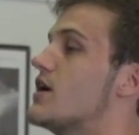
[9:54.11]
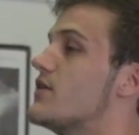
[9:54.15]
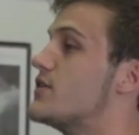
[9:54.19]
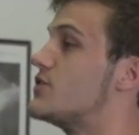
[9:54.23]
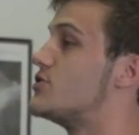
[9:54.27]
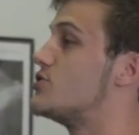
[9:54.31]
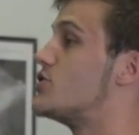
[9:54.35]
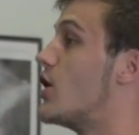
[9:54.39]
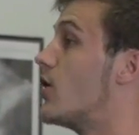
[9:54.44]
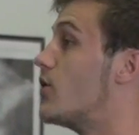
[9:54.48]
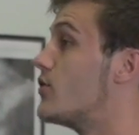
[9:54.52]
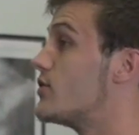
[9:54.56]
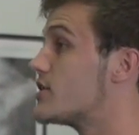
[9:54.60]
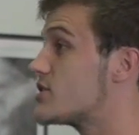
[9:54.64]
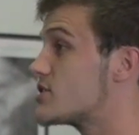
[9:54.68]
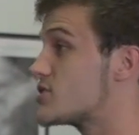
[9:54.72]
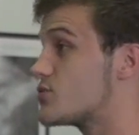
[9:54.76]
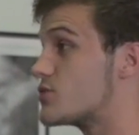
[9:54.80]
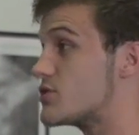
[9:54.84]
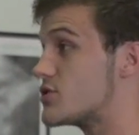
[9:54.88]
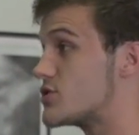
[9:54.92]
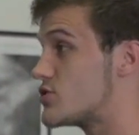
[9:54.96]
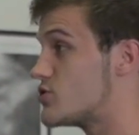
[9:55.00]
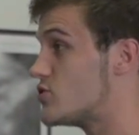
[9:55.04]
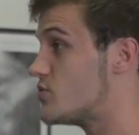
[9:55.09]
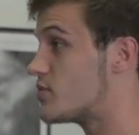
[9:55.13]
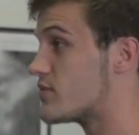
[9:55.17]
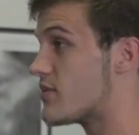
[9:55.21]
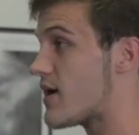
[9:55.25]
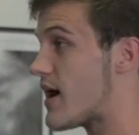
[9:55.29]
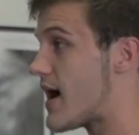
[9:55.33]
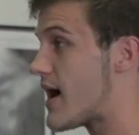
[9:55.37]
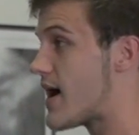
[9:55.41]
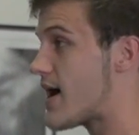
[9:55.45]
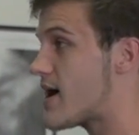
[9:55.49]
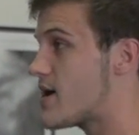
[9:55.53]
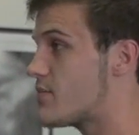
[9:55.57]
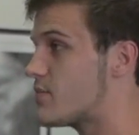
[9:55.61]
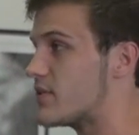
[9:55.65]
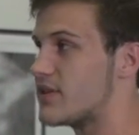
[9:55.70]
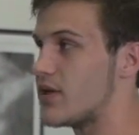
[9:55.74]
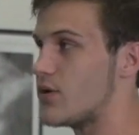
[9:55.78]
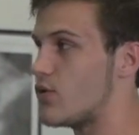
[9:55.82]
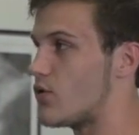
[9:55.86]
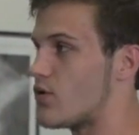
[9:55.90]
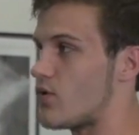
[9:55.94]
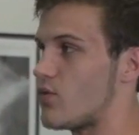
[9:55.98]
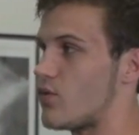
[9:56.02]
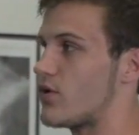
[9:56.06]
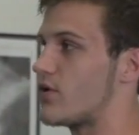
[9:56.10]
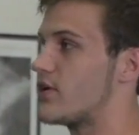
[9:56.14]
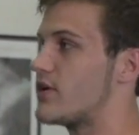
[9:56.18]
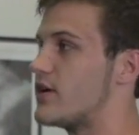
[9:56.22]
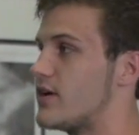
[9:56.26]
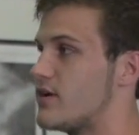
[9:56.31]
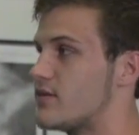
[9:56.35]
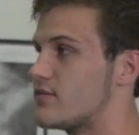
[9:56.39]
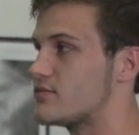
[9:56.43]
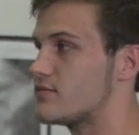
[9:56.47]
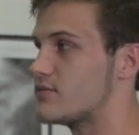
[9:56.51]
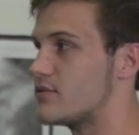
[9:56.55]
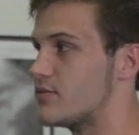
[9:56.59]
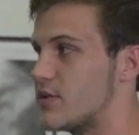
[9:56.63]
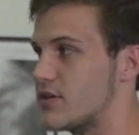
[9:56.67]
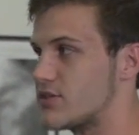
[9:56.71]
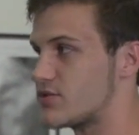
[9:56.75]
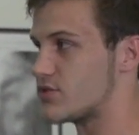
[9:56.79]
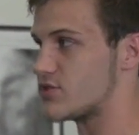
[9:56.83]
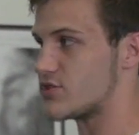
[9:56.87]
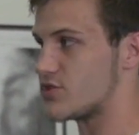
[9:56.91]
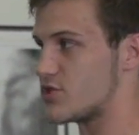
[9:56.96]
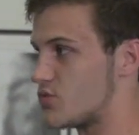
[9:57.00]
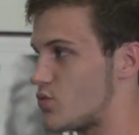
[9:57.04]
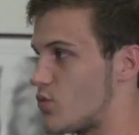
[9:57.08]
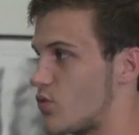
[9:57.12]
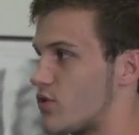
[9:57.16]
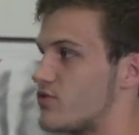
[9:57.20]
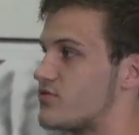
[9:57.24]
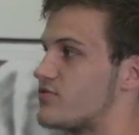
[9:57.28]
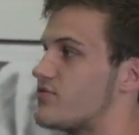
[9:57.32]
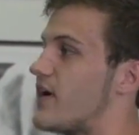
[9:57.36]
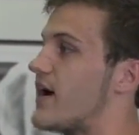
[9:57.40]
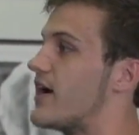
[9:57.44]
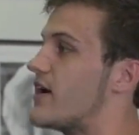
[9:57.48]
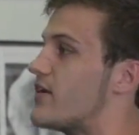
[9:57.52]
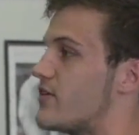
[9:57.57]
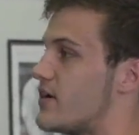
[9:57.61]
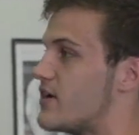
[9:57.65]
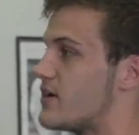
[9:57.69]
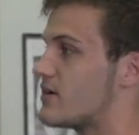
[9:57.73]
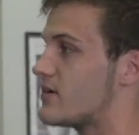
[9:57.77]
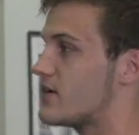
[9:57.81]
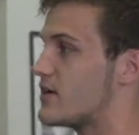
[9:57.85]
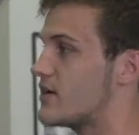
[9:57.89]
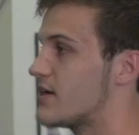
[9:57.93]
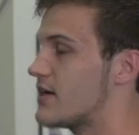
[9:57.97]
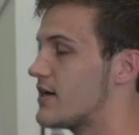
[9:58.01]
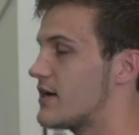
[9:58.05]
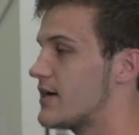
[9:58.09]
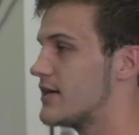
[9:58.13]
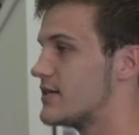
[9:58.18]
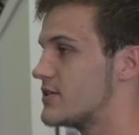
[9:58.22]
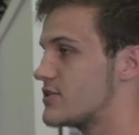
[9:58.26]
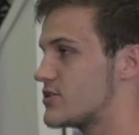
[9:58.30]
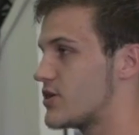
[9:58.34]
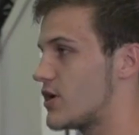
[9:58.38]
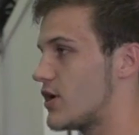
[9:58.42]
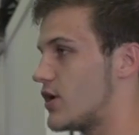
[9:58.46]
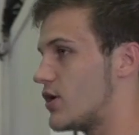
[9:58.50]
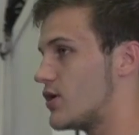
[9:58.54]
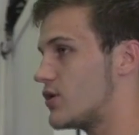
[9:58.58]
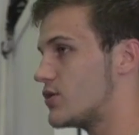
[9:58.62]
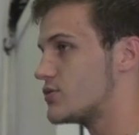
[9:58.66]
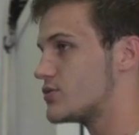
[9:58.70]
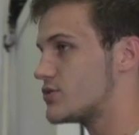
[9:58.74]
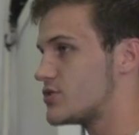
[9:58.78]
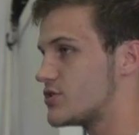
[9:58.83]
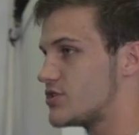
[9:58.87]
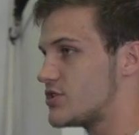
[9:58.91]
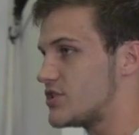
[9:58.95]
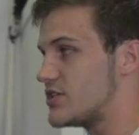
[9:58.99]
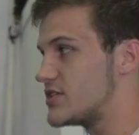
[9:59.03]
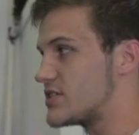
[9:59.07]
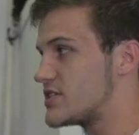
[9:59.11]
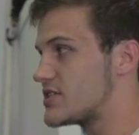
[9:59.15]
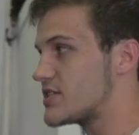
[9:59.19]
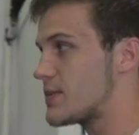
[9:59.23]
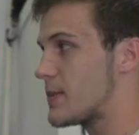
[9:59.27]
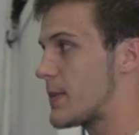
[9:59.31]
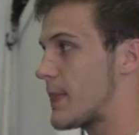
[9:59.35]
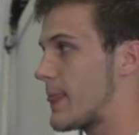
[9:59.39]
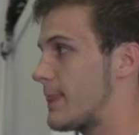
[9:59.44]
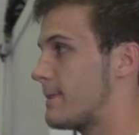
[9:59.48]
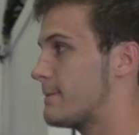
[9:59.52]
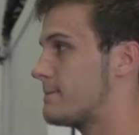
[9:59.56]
The tonus was super high, but they weren't working. The muscles just weren't firing. So, so how do you get the how do